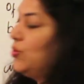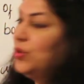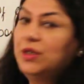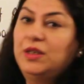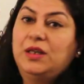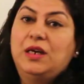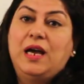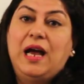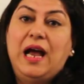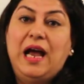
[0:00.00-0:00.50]
to
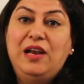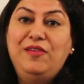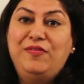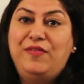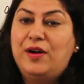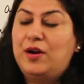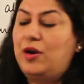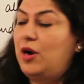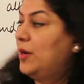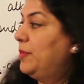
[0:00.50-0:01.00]
the
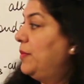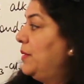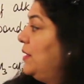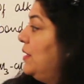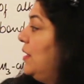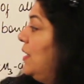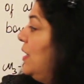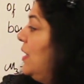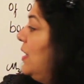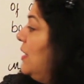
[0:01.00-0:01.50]
alpha carbon,
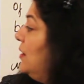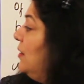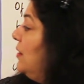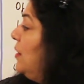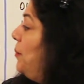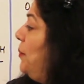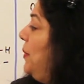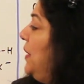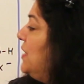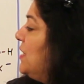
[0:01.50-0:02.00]

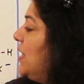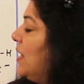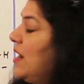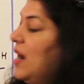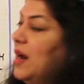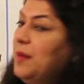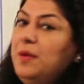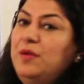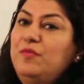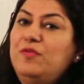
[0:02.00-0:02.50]
the beta
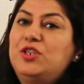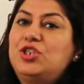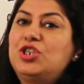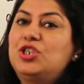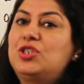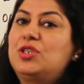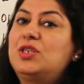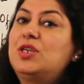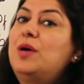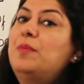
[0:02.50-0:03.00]
carbon which
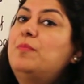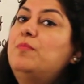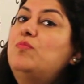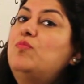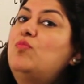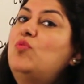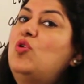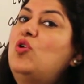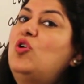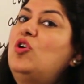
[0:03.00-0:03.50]
is
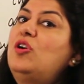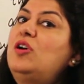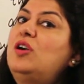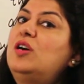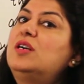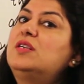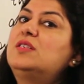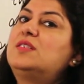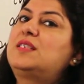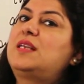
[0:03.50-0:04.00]

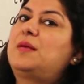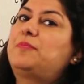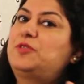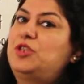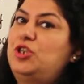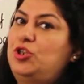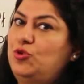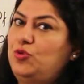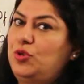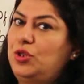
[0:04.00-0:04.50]
more
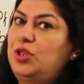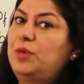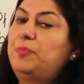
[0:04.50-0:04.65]
substituted,